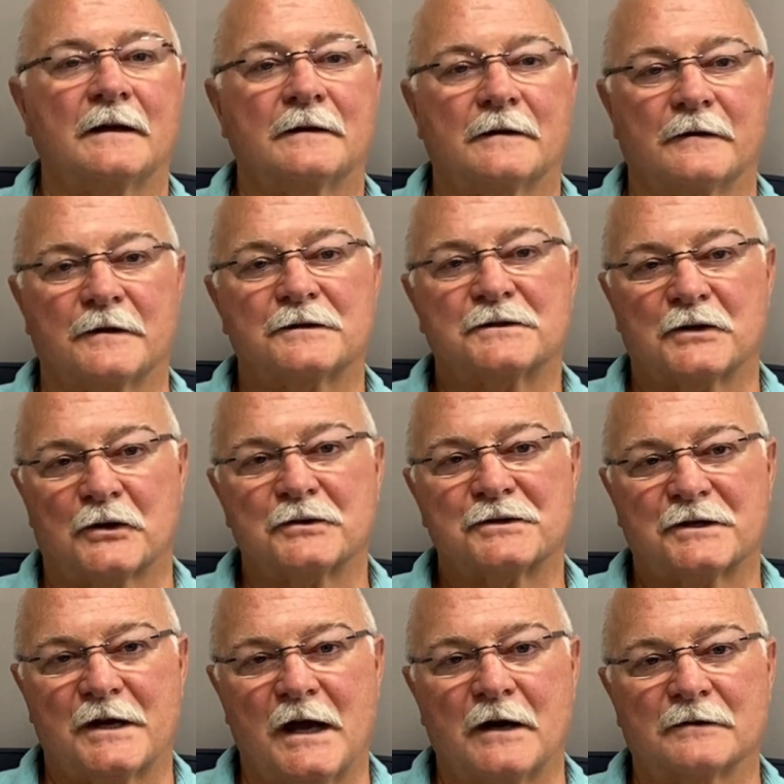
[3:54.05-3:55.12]
to the Church
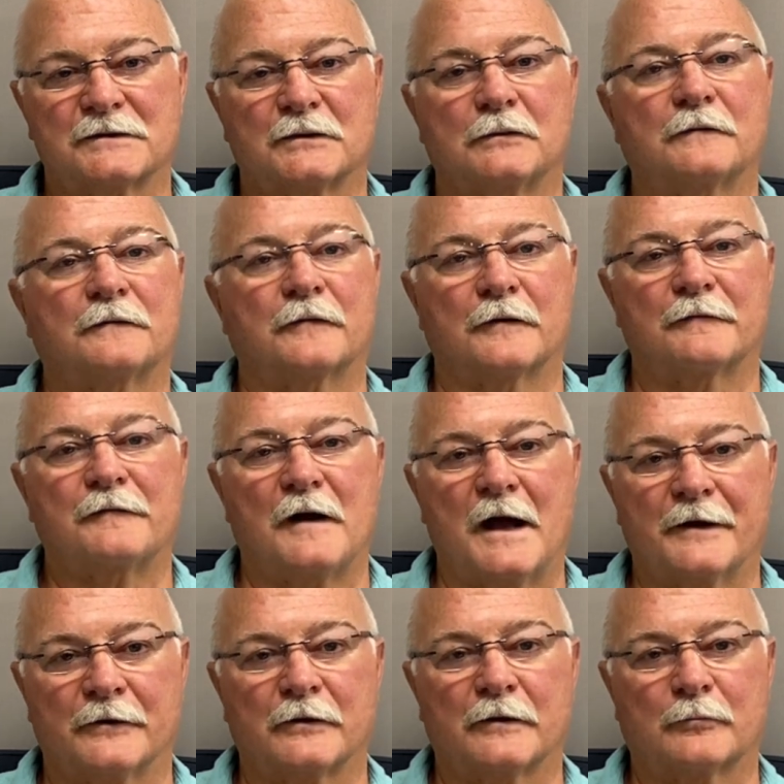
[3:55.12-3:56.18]
Council for
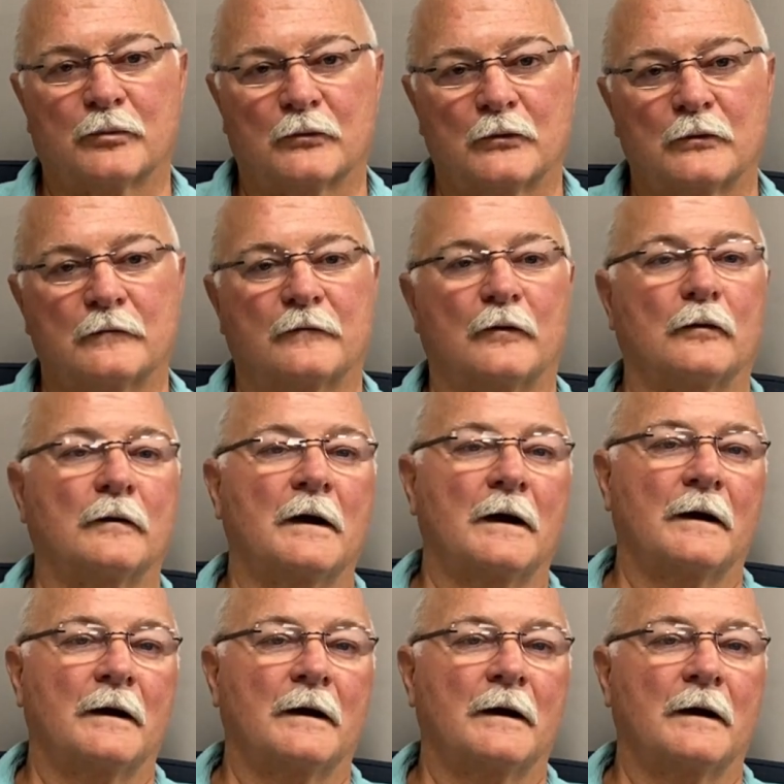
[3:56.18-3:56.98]
final approval